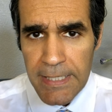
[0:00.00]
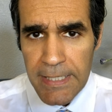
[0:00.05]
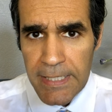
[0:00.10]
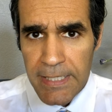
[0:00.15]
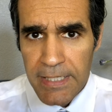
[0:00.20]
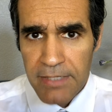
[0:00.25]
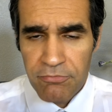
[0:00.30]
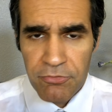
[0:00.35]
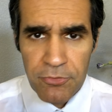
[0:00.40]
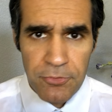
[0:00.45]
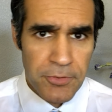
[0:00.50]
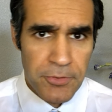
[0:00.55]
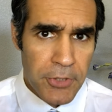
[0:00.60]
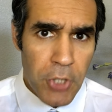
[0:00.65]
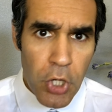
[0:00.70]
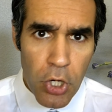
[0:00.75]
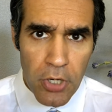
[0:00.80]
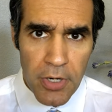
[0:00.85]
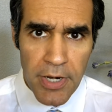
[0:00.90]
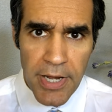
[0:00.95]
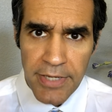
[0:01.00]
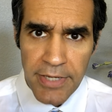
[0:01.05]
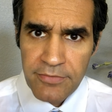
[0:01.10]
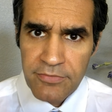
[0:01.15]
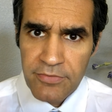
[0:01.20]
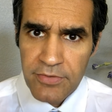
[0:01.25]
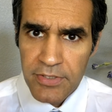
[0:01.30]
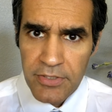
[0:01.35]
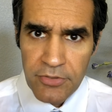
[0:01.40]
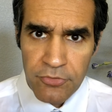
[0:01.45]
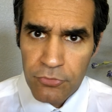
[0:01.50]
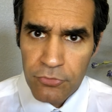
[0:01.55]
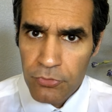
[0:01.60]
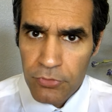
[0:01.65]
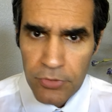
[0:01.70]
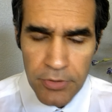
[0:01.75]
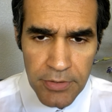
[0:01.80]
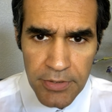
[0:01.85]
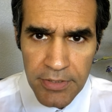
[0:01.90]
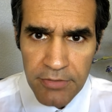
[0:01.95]
Uh, if you're in a car accident
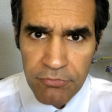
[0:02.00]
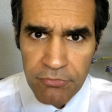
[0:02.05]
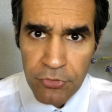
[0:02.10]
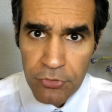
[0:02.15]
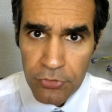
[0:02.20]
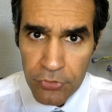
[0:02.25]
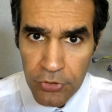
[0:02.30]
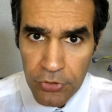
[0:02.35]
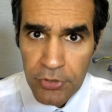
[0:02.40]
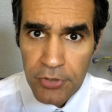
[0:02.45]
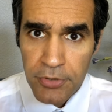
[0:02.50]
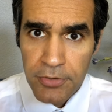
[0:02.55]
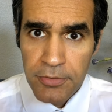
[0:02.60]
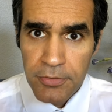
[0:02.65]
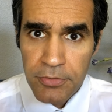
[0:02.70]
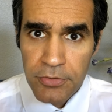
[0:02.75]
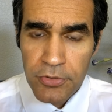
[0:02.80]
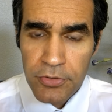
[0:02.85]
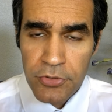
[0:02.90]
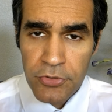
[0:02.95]
or if you're hurt,